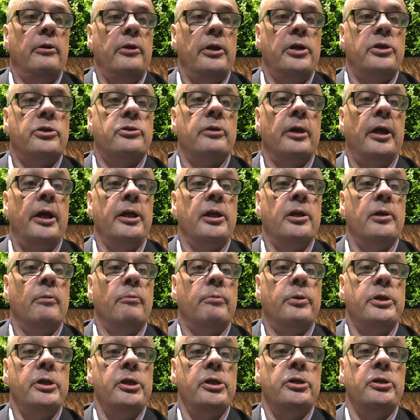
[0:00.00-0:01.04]
The Australian
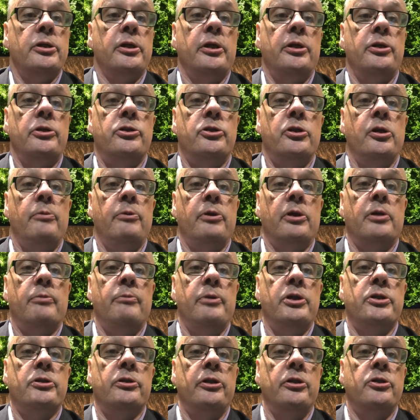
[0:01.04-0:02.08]
Competition and Consumer
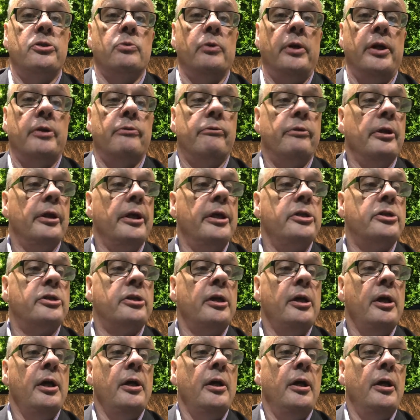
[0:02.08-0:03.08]
Commission this week released